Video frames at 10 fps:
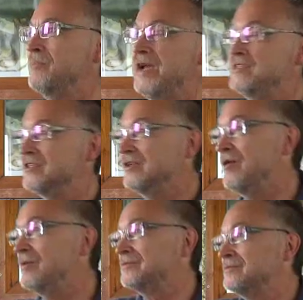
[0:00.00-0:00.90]
Amazing, huh?
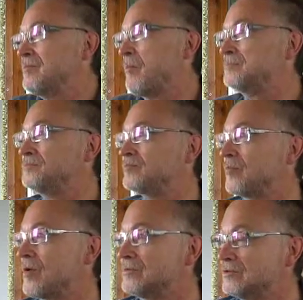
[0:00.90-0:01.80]

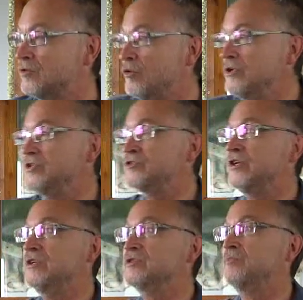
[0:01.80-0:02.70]
All
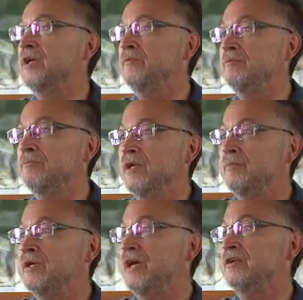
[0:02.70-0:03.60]
Israel is blaming,
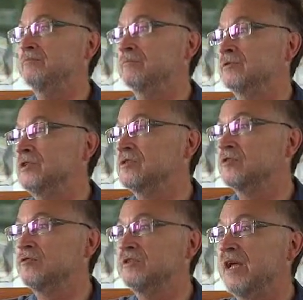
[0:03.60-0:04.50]
blaming Adam. He is
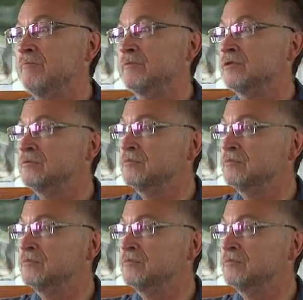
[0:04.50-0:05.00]
so damned.